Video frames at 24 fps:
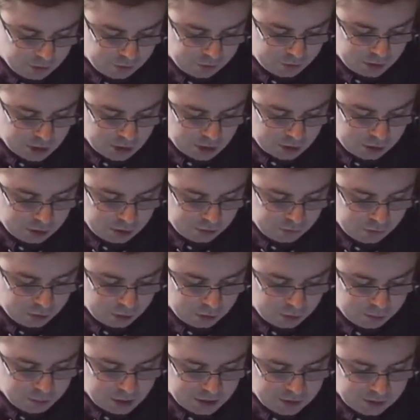first,
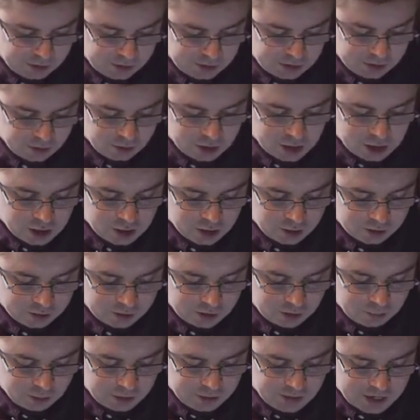followed by the still heart,
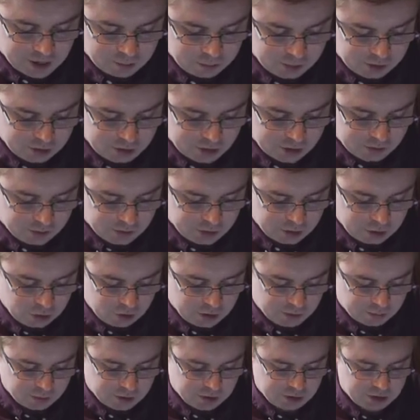and when that was done, they
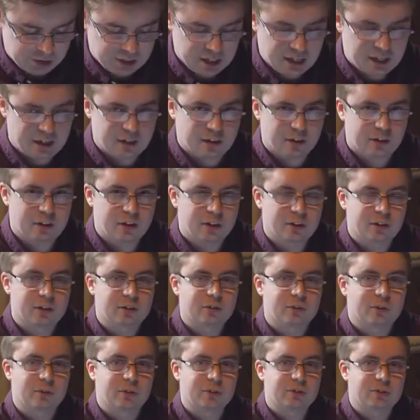stripped the skin and hung it
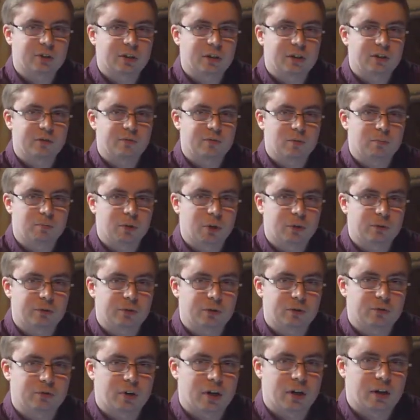on the side of the boat to
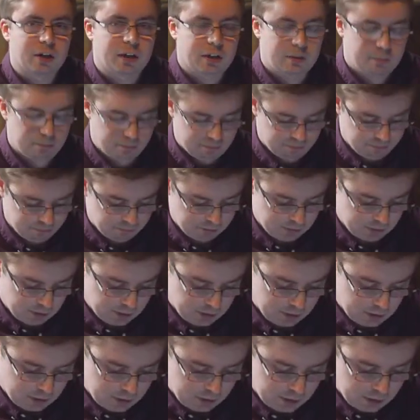dry.
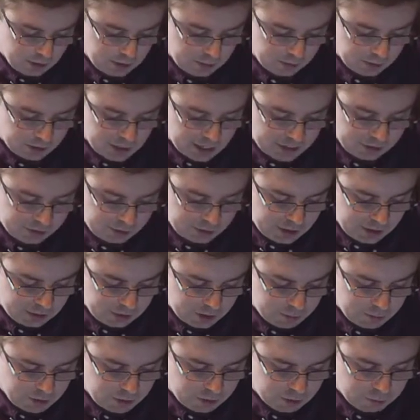The last thing to
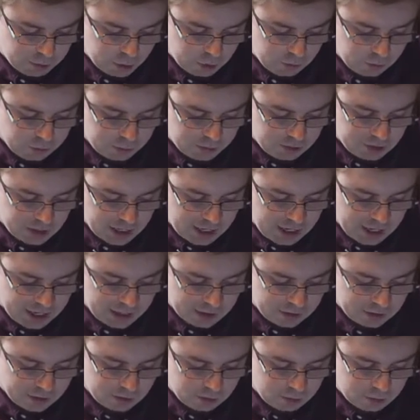be removed was the
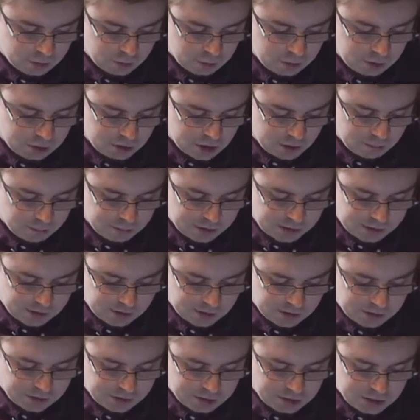head, which was dumped into
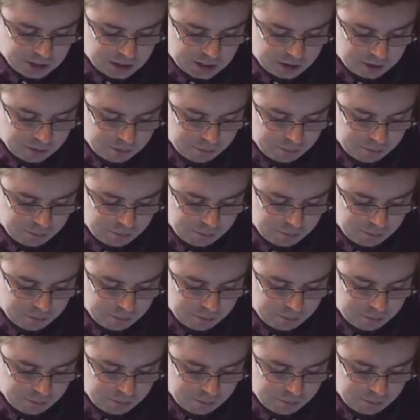the sea.